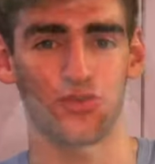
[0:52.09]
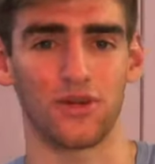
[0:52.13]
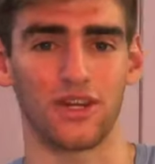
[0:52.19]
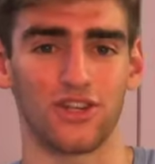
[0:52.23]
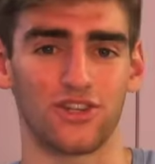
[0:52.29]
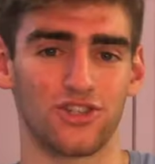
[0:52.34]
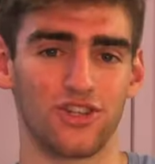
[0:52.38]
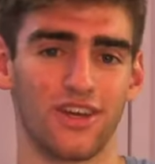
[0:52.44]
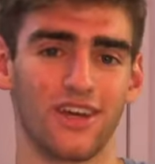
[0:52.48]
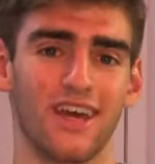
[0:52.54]

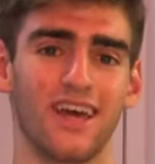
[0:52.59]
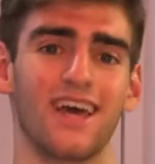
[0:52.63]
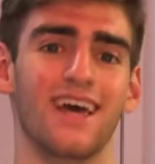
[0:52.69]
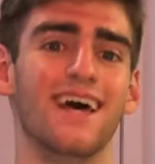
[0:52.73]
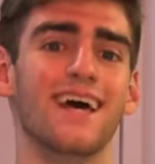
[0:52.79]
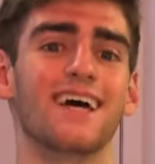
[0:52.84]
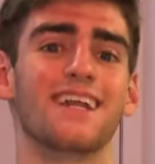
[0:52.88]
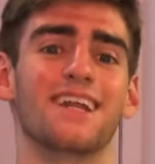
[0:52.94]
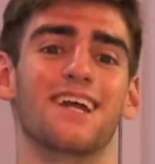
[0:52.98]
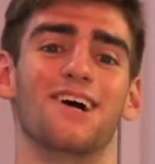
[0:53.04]
reach.
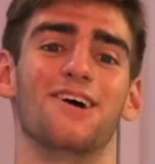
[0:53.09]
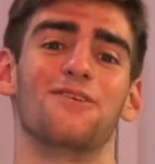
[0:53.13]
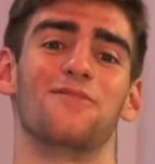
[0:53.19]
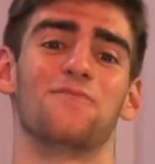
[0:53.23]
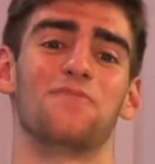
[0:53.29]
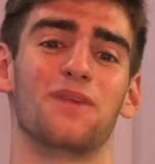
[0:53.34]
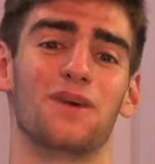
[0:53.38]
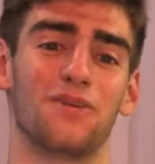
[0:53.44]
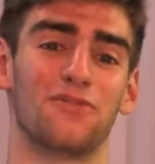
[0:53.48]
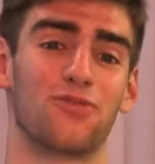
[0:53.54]
Now,
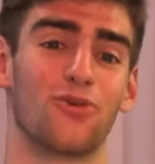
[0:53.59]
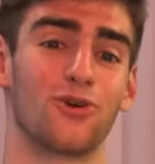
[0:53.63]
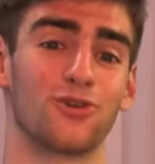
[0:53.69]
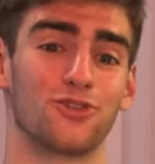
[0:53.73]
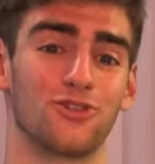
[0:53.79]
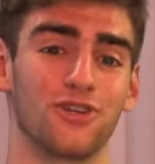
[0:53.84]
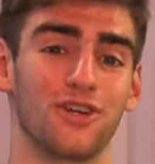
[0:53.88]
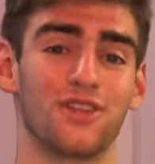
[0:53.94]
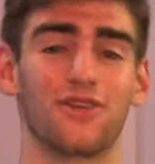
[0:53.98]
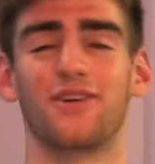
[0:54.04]

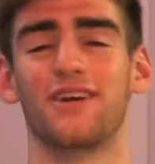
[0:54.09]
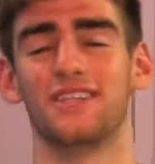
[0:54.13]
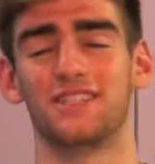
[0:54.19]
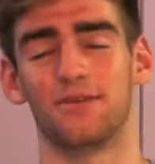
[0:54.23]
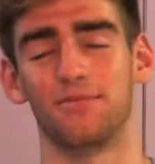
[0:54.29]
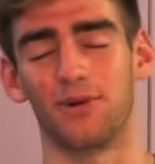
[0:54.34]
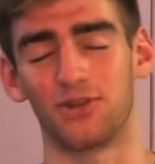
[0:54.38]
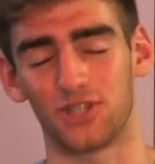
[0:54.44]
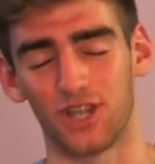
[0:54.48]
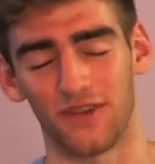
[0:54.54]
unfortunately, there isn't
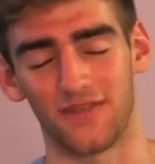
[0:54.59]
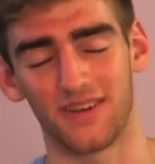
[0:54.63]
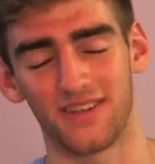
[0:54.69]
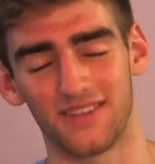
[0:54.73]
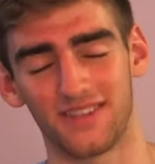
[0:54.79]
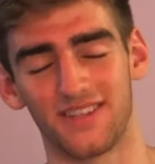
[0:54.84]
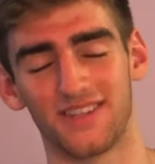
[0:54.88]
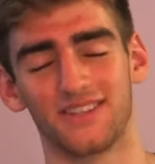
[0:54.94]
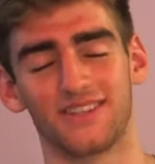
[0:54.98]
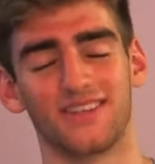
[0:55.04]
much evidence
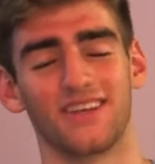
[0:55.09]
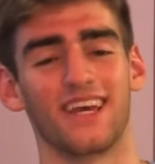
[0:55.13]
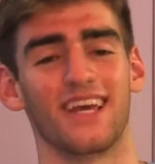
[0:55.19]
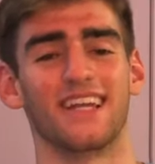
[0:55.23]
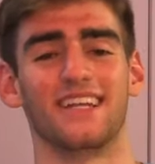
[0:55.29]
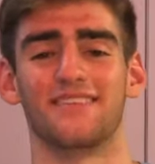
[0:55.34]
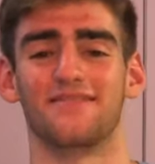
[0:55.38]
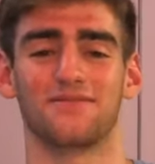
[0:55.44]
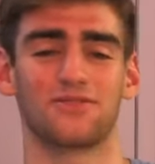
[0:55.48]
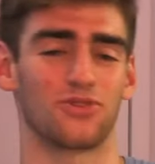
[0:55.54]
this,
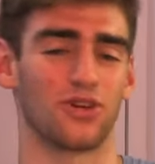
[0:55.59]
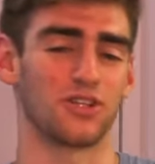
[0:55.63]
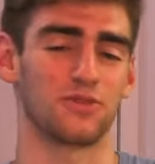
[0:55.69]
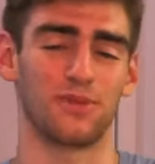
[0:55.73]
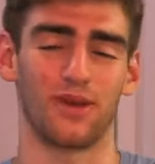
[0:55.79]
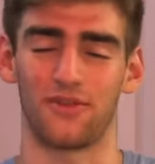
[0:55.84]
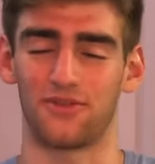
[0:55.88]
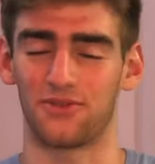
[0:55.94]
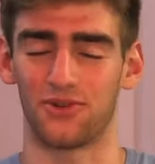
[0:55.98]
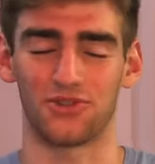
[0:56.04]
and trust
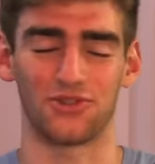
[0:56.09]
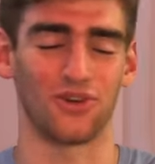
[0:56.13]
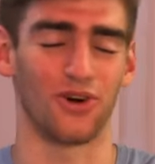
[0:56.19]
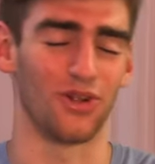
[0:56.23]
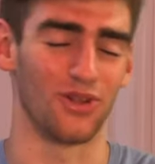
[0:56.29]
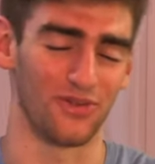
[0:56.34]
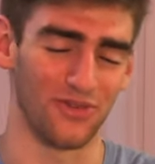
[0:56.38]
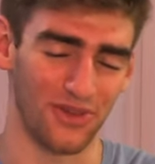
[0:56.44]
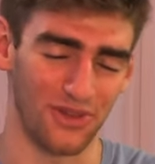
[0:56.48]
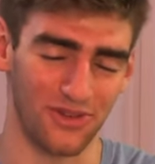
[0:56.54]
me, I've searched all
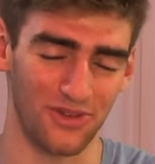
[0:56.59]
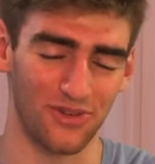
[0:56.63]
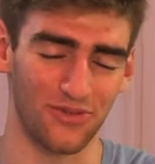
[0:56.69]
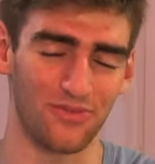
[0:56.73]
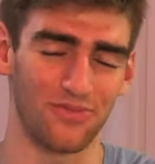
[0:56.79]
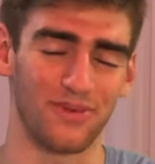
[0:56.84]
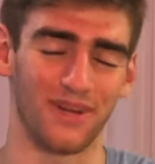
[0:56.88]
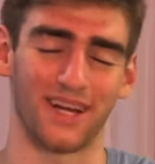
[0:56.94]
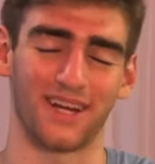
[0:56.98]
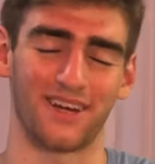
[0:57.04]
of YouTube,
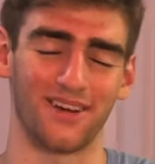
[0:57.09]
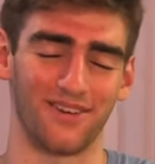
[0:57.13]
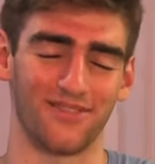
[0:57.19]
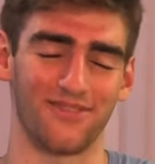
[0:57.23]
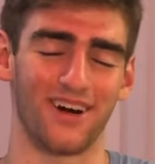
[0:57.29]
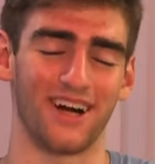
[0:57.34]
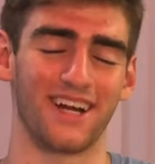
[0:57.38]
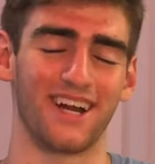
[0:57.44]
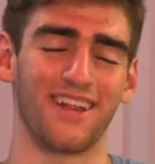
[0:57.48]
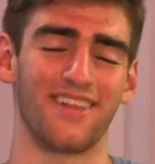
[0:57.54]
but I couldn't
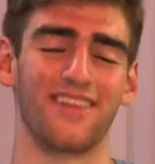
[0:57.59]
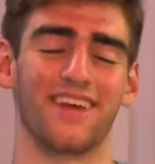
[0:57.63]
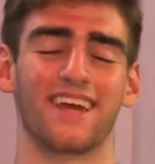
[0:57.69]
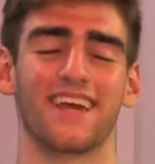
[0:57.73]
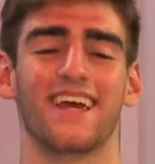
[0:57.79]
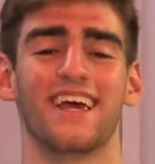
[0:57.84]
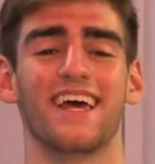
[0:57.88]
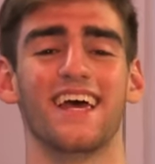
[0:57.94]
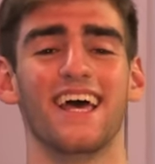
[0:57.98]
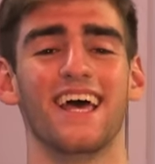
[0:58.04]
find
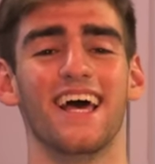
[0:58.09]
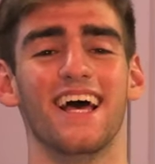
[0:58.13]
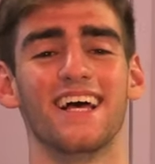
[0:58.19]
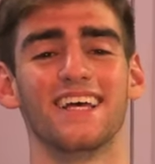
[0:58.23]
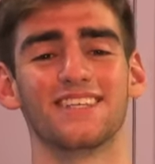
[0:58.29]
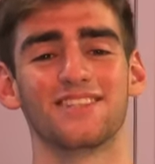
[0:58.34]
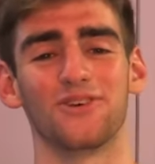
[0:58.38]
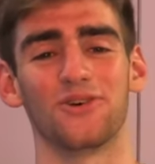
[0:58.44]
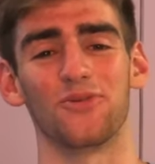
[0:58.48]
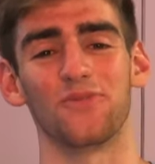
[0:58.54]
anything.
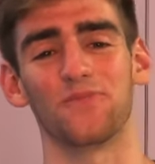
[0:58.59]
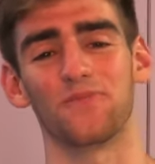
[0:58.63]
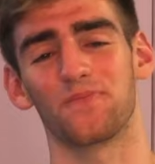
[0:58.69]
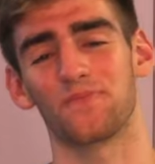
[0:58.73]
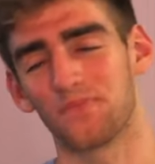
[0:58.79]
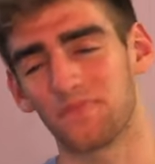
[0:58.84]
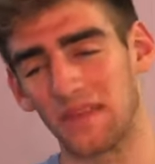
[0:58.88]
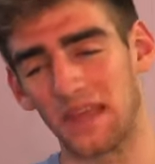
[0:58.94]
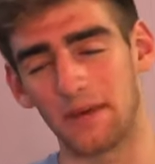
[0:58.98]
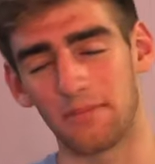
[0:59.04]
So,
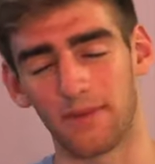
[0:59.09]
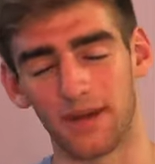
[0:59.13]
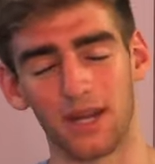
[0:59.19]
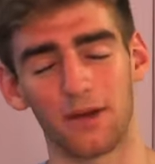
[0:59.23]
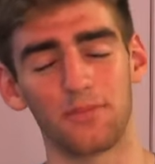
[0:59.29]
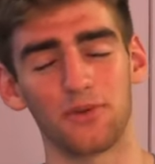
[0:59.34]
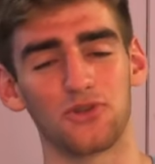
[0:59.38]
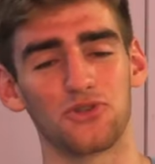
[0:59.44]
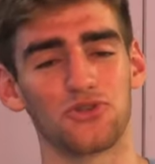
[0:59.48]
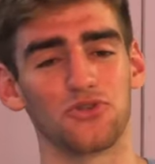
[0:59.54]
it may
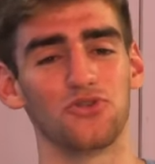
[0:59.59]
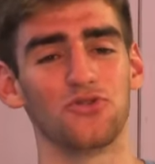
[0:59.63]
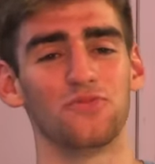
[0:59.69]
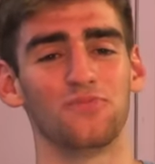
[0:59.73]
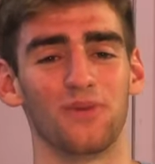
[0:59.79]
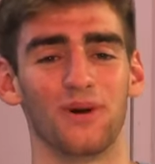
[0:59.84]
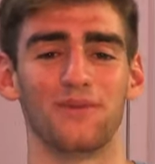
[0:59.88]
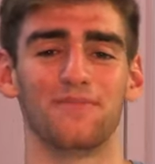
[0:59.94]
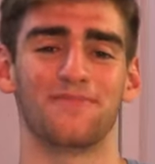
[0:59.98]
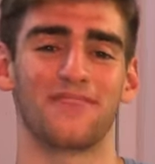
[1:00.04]
not be true,
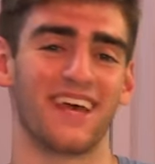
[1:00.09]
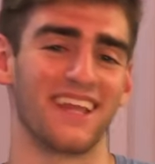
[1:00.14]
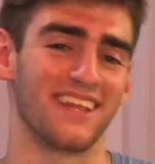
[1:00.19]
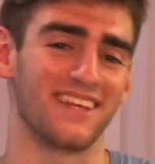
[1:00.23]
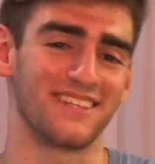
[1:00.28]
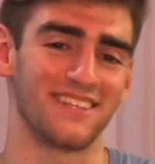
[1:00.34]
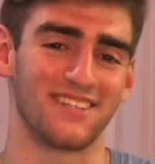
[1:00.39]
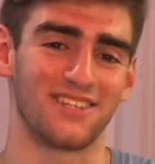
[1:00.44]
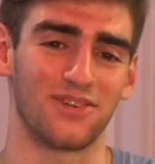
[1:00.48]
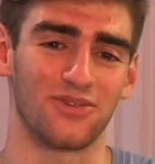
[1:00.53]
but at
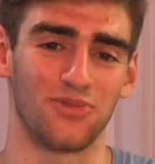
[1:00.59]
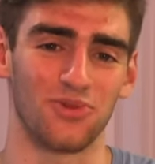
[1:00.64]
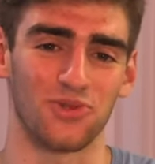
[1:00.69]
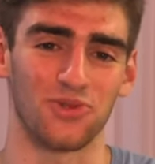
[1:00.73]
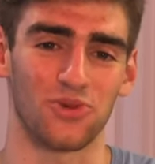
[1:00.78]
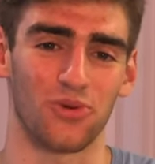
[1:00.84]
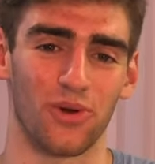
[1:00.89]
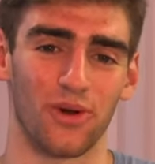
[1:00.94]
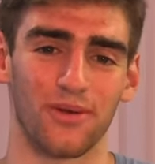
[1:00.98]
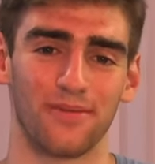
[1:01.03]
least it's a cool
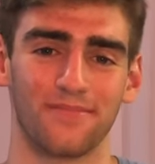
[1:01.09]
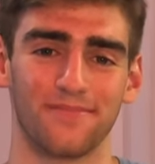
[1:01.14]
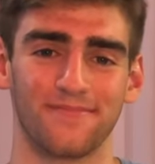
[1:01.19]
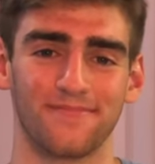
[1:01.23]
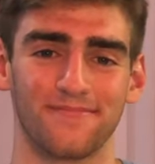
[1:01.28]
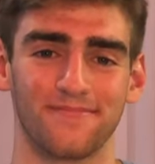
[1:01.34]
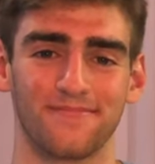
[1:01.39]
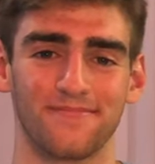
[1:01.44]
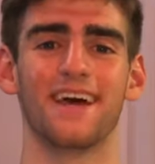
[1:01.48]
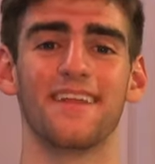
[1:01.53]
story.
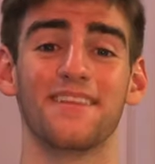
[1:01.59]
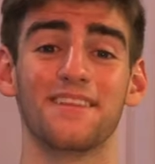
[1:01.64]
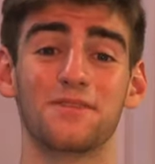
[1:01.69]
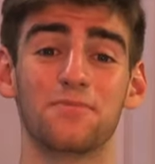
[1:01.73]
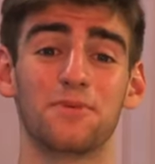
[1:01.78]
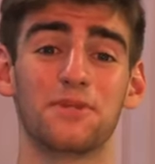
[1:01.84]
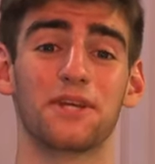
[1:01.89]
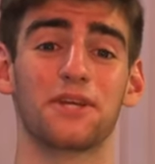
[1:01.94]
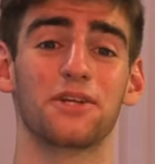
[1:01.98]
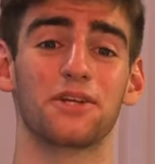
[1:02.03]
This
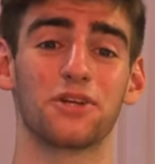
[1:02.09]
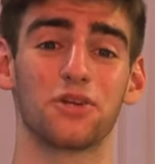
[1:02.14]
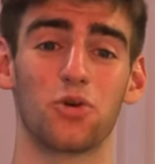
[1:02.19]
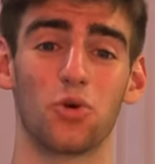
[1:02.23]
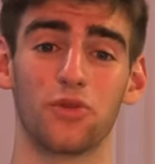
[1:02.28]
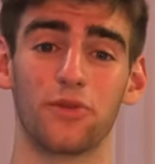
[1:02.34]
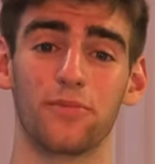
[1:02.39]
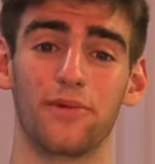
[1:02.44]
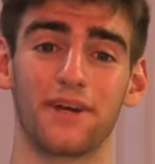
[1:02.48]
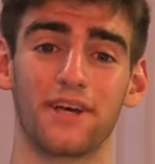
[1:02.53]
particular
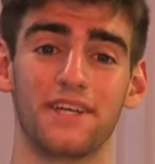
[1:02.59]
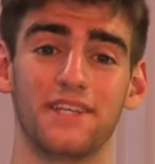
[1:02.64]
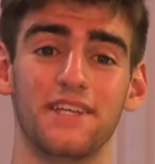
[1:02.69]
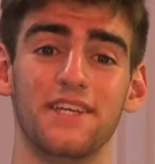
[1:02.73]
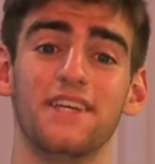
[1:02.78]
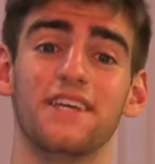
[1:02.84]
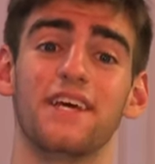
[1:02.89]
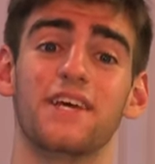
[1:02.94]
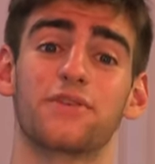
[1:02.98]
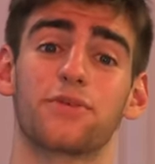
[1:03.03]
golden monkey
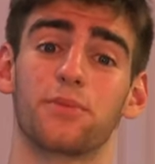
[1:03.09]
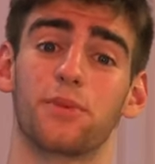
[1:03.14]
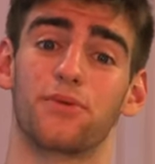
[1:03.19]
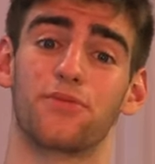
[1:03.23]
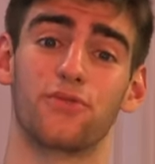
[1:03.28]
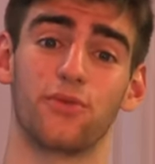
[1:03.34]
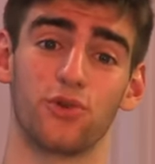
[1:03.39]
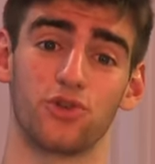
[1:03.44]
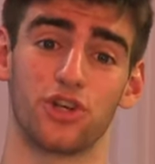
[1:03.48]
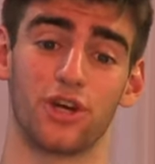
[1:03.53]
tea is from the
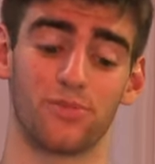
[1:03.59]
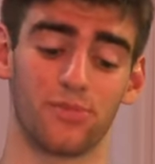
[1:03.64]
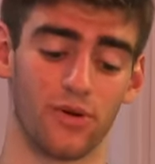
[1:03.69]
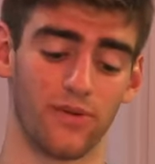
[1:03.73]
Fujian